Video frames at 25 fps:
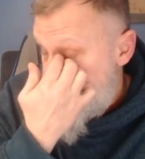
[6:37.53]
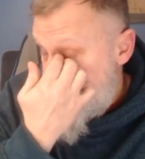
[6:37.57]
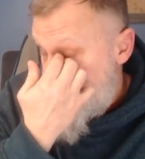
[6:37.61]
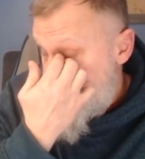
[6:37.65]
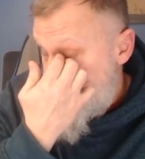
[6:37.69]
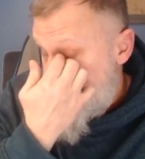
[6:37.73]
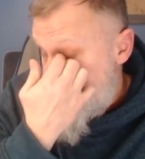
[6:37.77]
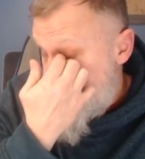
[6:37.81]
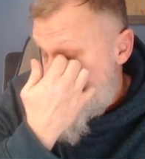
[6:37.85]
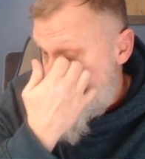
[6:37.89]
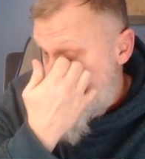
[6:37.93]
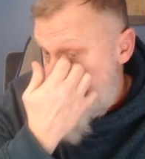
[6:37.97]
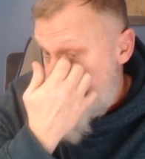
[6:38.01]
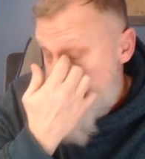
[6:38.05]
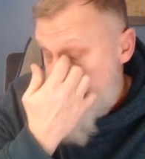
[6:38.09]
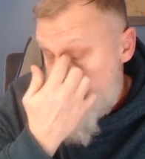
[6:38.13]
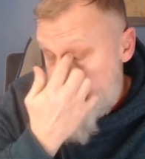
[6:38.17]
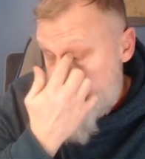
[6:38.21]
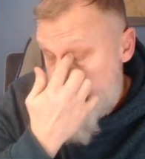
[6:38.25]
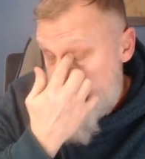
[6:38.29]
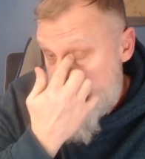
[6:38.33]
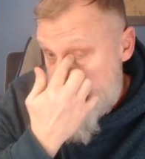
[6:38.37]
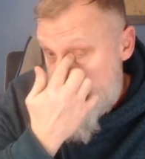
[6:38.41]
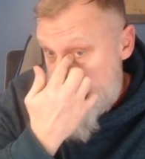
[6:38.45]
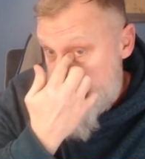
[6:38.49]
and you may or may
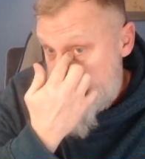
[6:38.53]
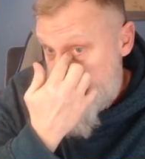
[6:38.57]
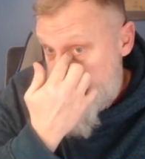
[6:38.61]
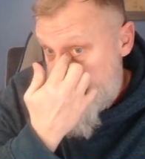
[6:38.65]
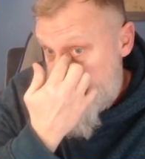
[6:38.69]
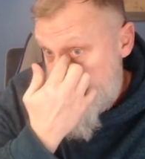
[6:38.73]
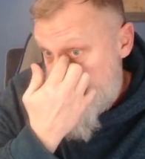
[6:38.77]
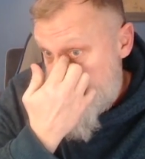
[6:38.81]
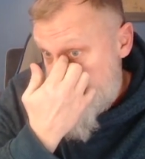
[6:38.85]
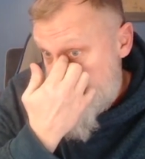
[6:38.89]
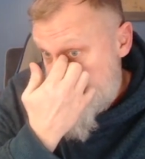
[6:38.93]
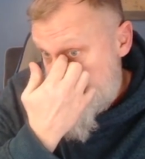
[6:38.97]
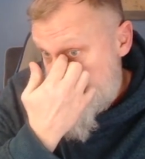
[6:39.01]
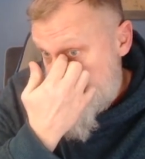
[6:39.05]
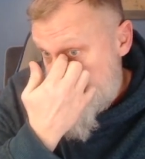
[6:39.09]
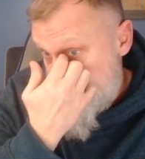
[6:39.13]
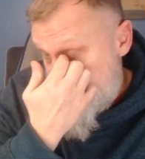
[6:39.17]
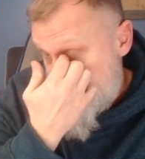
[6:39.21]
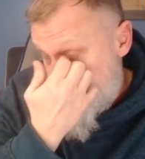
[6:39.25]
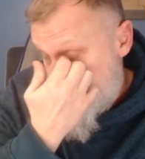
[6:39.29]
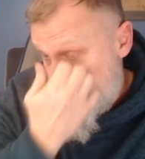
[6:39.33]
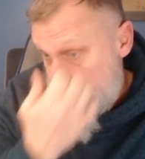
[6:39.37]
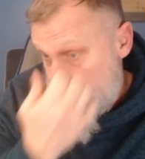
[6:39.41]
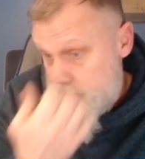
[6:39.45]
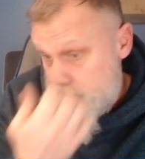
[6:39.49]
not forget certain
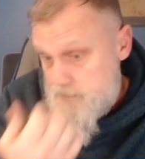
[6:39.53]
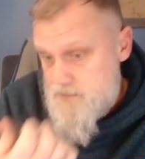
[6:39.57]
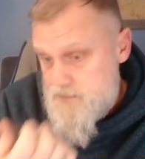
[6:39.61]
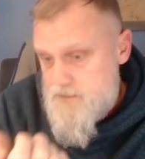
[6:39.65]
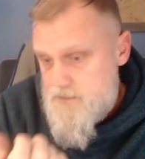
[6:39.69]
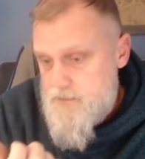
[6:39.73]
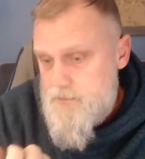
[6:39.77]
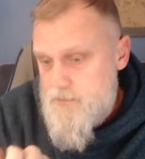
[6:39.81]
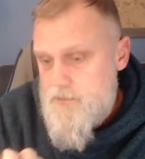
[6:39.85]
things,